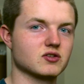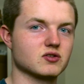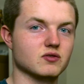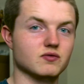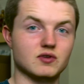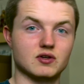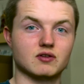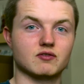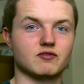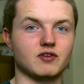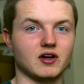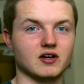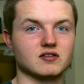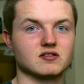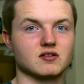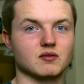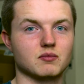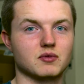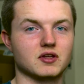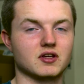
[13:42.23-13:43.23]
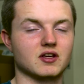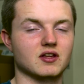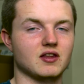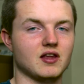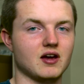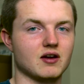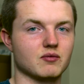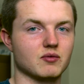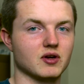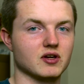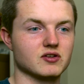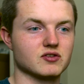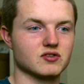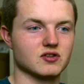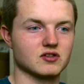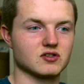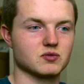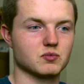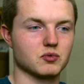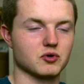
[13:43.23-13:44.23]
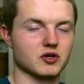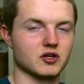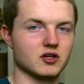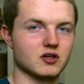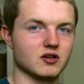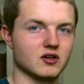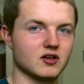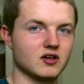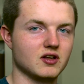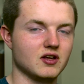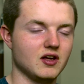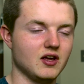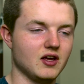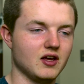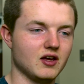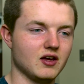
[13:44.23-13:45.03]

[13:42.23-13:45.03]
So if you can find something in that range, that's pretty good.